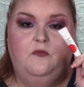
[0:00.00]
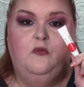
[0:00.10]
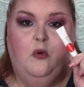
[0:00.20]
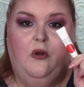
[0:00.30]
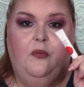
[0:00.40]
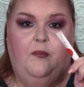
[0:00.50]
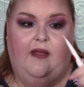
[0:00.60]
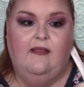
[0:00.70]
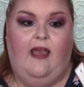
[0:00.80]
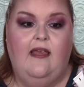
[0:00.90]
worth
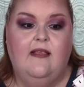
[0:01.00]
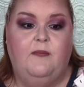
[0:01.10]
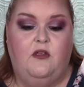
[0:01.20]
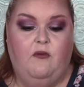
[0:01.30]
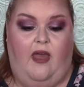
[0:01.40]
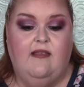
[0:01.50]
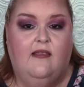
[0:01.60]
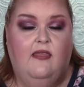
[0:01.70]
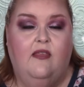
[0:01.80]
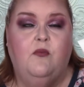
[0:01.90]
big size. But you guys,
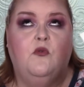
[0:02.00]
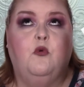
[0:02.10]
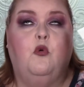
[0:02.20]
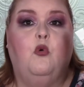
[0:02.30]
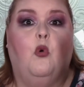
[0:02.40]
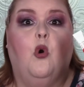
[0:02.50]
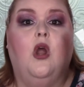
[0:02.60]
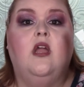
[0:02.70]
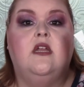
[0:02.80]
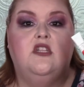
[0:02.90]
this was
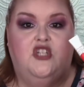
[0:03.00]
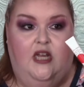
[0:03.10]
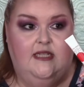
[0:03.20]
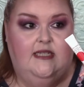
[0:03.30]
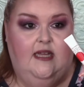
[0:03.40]
gorgeous